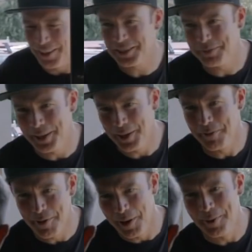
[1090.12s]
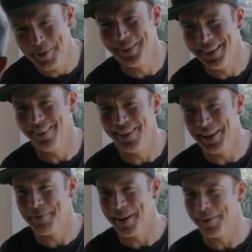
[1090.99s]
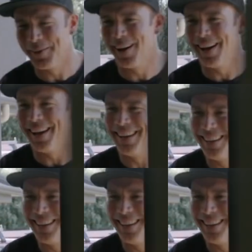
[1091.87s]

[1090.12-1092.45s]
Nice to meet you, Rob. How are you, mate? All right?